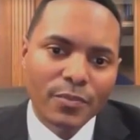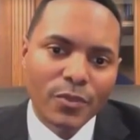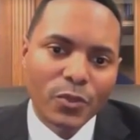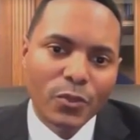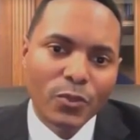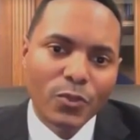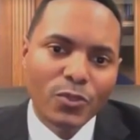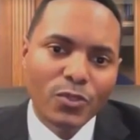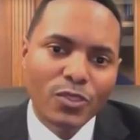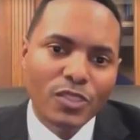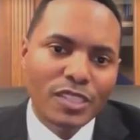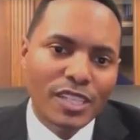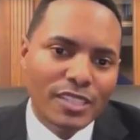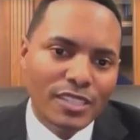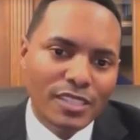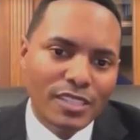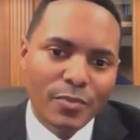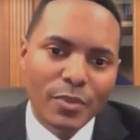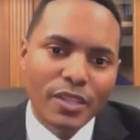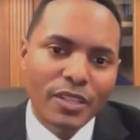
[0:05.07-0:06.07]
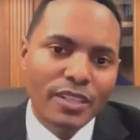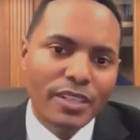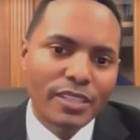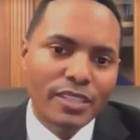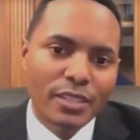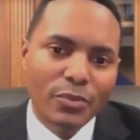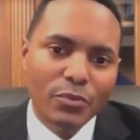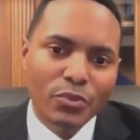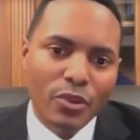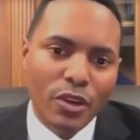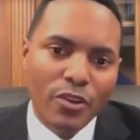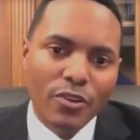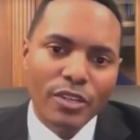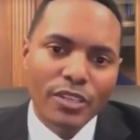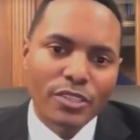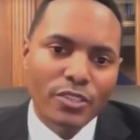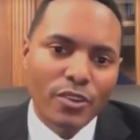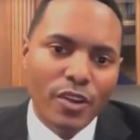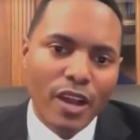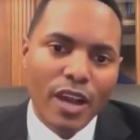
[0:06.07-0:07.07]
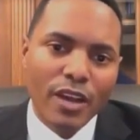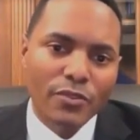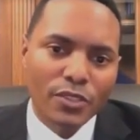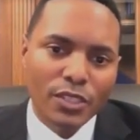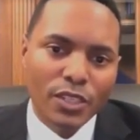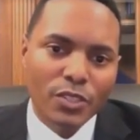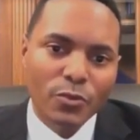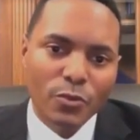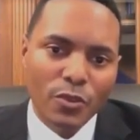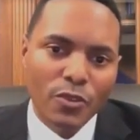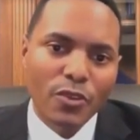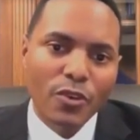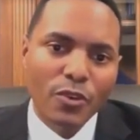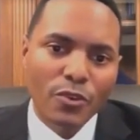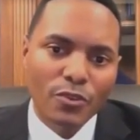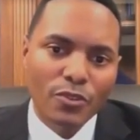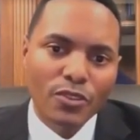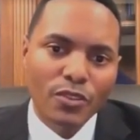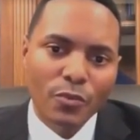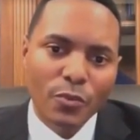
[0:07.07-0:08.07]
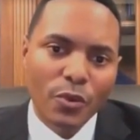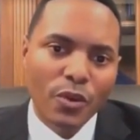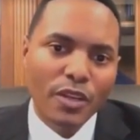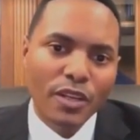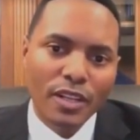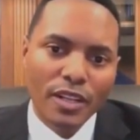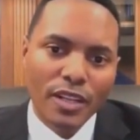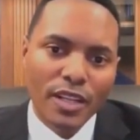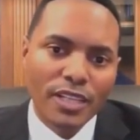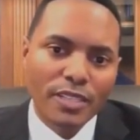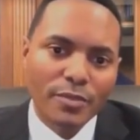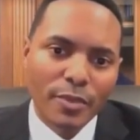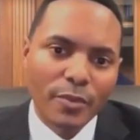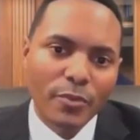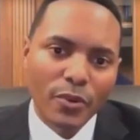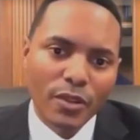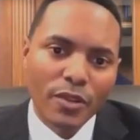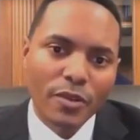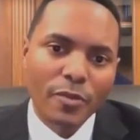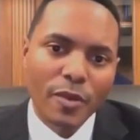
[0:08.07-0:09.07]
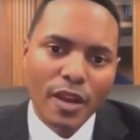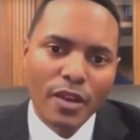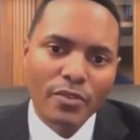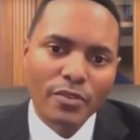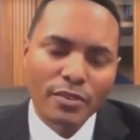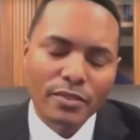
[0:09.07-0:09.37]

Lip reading: whose sensibilities and priorities are out of touch with those of working class people on the ground.